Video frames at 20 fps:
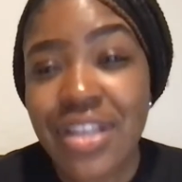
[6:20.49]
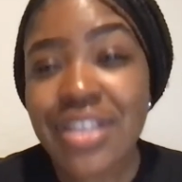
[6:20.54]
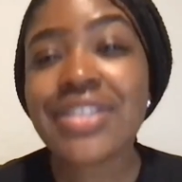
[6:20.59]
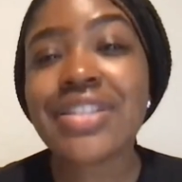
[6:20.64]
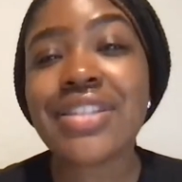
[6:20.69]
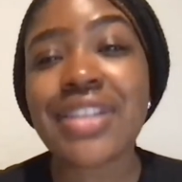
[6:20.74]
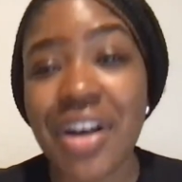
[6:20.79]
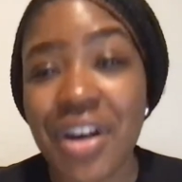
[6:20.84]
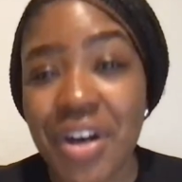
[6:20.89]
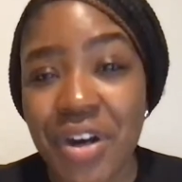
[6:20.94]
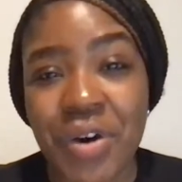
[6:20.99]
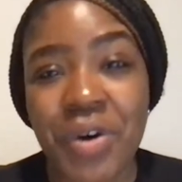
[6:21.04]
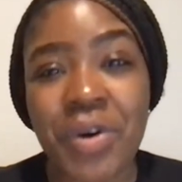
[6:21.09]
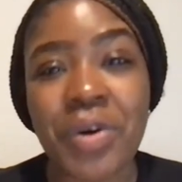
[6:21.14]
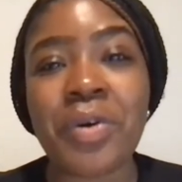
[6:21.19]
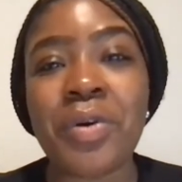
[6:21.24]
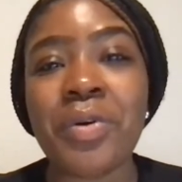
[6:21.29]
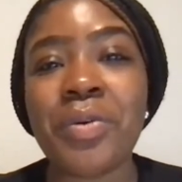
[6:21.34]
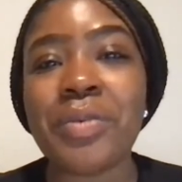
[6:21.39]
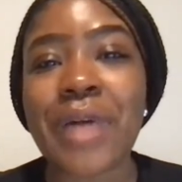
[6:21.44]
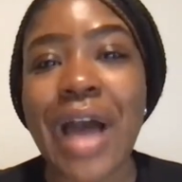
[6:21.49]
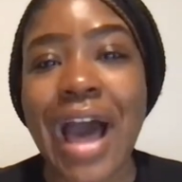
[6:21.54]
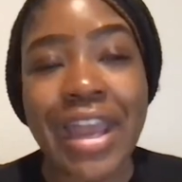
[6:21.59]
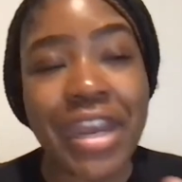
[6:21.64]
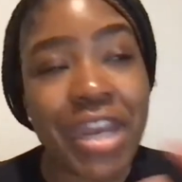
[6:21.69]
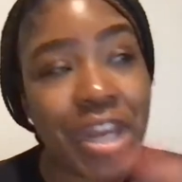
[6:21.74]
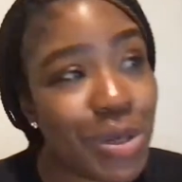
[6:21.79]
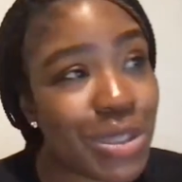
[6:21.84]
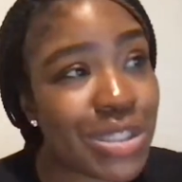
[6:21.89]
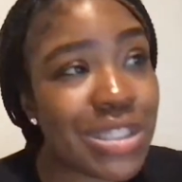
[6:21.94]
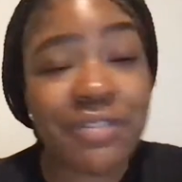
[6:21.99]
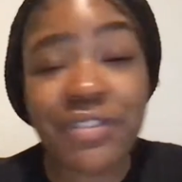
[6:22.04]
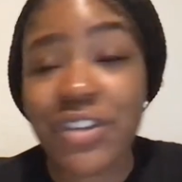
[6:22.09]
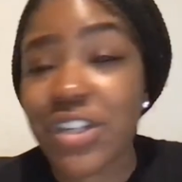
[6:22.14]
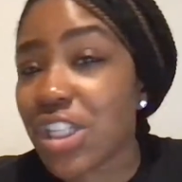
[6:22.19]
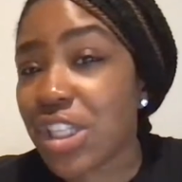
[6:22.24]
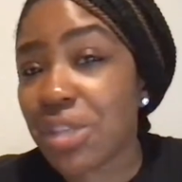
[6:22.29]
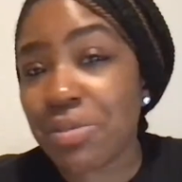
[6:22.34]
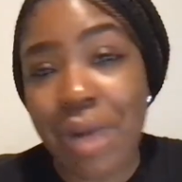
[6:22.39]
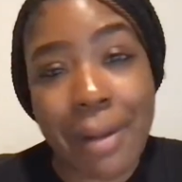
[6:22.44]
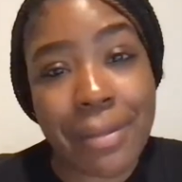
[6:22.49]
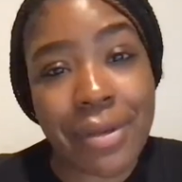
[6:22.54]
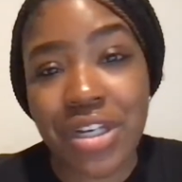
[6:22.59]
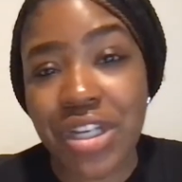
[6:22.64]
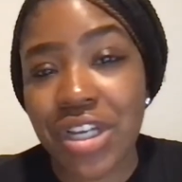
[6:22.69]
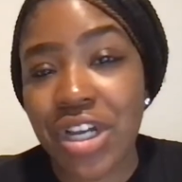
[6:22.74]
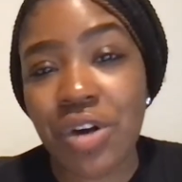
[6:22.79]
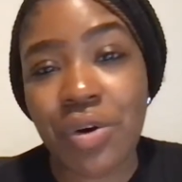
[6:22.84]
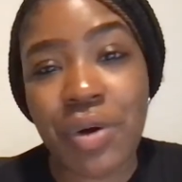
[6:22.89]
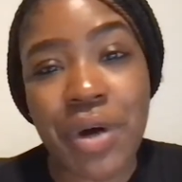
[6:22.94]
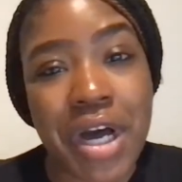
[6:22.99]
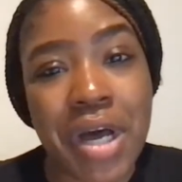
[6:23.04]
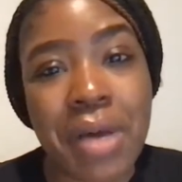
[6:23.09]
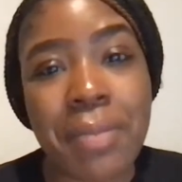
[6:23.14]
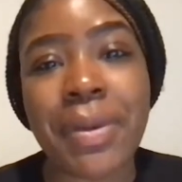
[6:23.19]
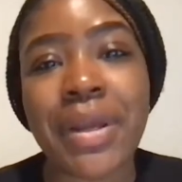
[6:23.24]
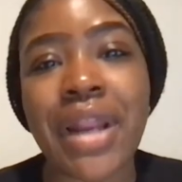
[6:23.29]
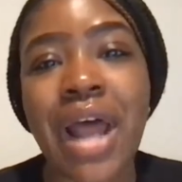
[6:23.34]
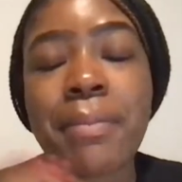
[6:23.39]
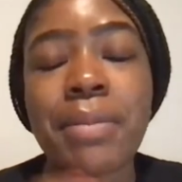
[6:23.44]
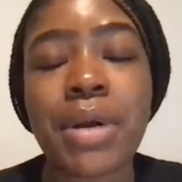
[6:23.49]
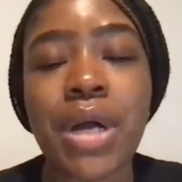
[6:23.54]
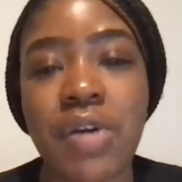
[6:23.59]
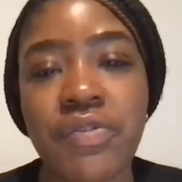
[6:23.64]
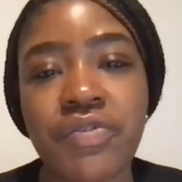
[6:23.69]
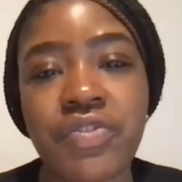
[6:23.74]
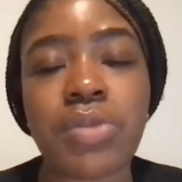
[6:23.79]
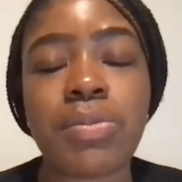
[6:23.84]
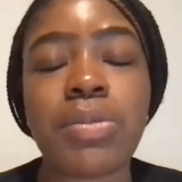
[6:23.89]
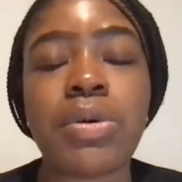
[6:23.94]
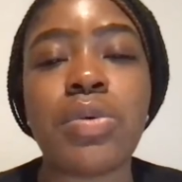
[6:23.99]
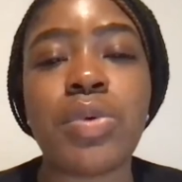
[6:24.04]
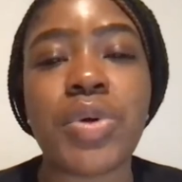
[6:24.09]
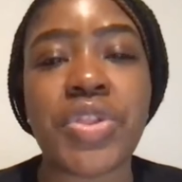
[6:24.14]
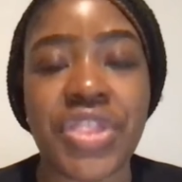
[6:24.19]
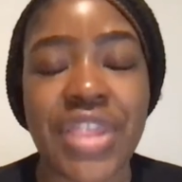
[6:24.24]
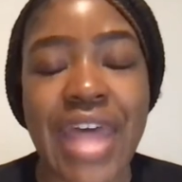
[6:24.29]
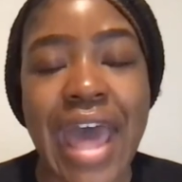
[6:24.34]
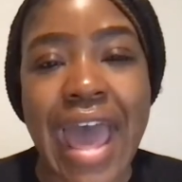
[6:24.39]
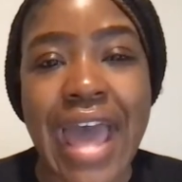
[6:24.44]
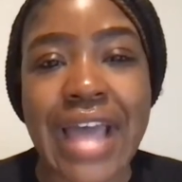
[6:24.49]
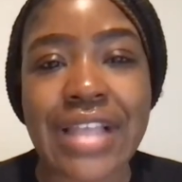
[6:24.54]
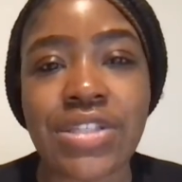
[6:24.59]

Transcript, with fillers: So I know it's eventually probably gonna go up, but I'm comfortable with that.